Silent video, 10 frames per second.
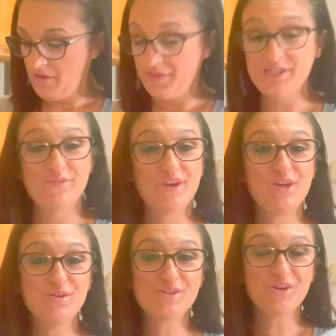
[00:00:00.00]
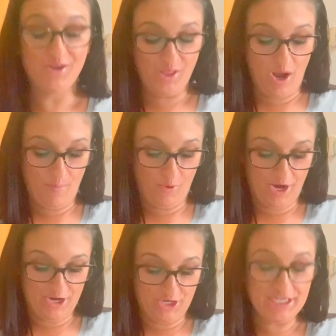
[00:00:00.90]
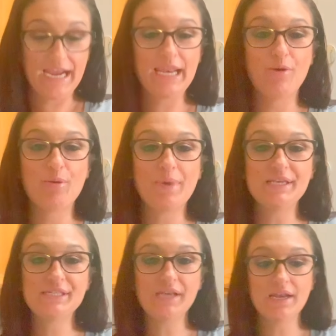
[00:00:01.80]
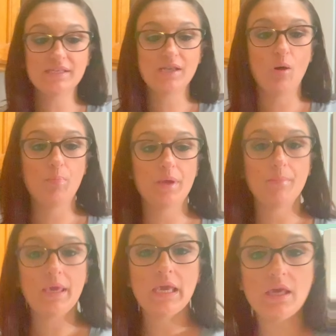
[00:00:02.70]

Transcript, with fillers: These videos are a lot more entertaining when my son is helping me.